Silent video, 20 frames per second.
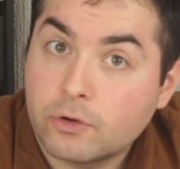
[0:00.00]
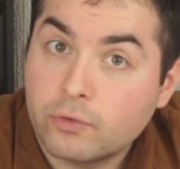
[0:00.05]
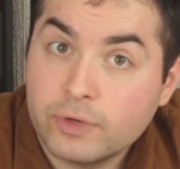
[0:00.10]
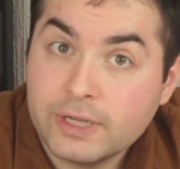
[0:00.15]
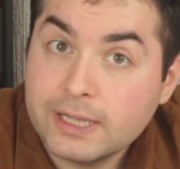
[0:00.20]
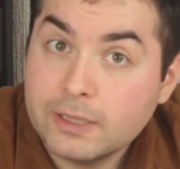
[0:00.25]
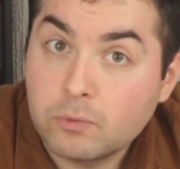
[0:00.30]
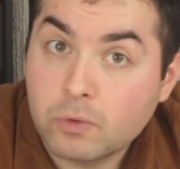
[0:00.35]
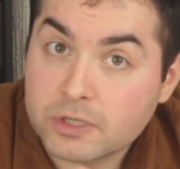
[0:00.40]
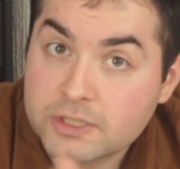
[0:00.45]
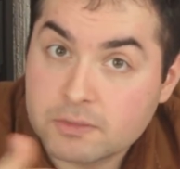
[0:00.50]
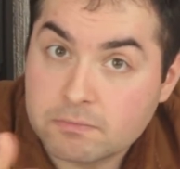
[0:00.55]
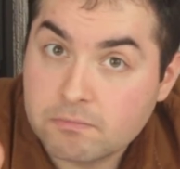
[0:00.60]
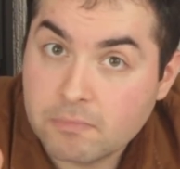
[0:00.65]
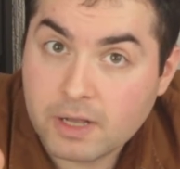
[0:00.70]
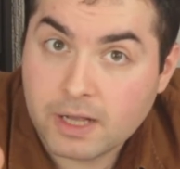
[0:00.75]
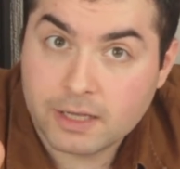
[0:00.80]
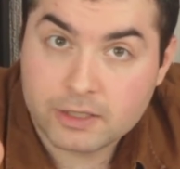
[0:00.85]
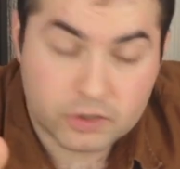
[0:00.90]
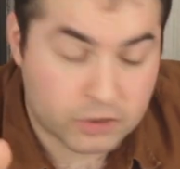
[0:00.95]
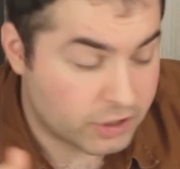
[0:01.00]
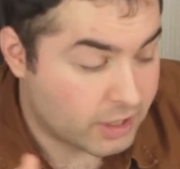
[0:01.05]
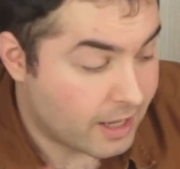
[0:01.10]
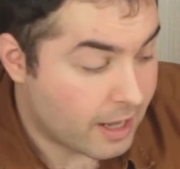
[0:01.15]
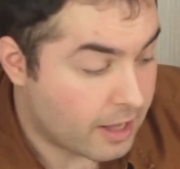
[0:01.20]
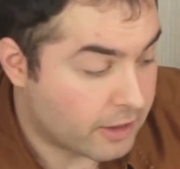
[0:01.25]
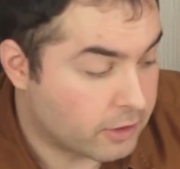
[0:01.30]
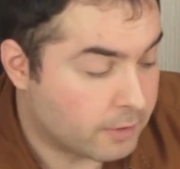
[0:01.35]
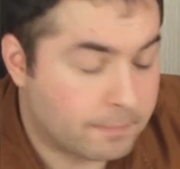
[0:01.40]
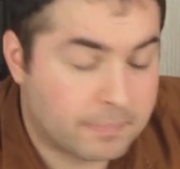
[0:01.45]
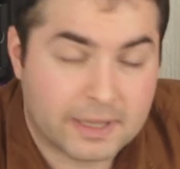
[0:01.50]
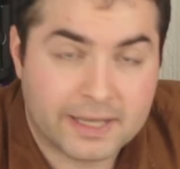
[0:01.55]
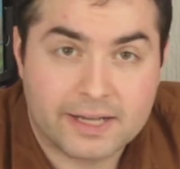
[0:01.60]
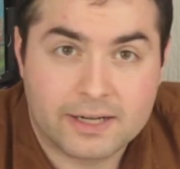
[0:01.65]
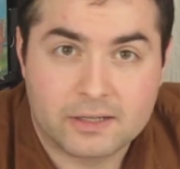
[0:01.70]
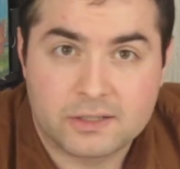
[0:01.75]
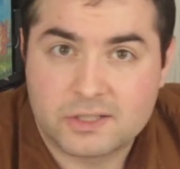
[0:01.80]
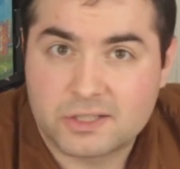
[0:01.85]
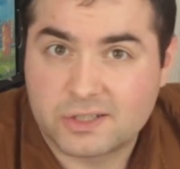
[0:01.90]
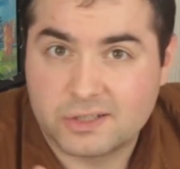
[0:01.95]
really wasn't much other
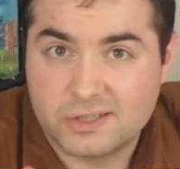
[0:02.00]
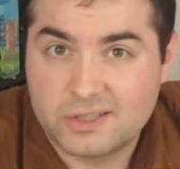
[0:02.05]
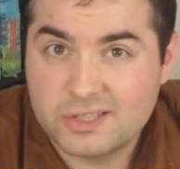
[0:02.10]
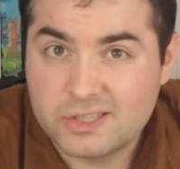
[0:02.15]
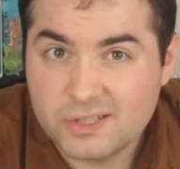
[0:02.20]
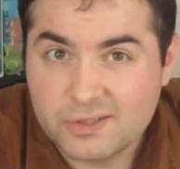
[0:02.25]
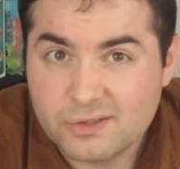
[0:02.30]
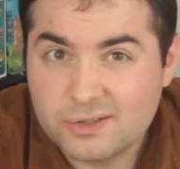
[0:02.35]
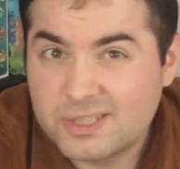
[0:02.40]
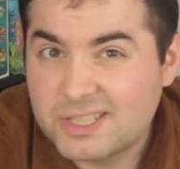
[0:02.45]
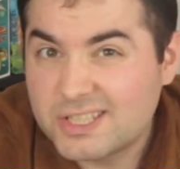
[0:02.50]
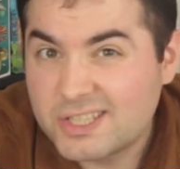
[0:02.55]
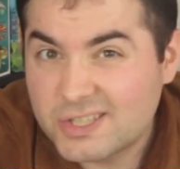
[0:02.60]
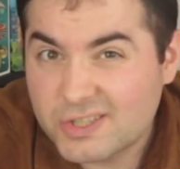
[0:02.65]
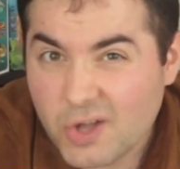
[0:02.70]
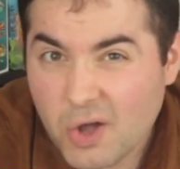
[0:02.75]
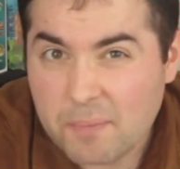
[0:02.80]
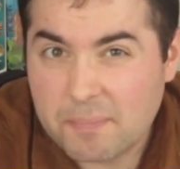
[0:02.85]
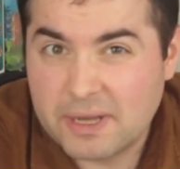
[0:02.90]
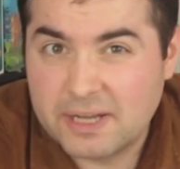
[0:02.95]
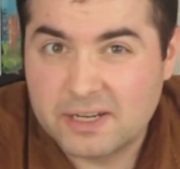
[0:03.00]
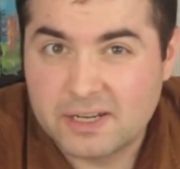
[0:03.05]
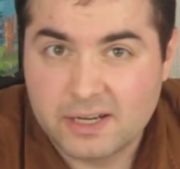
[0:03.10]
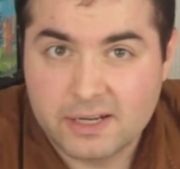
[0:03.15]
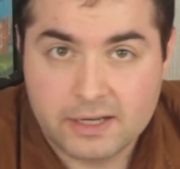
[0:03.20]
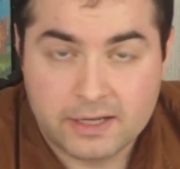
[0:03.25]
players could do to stop it,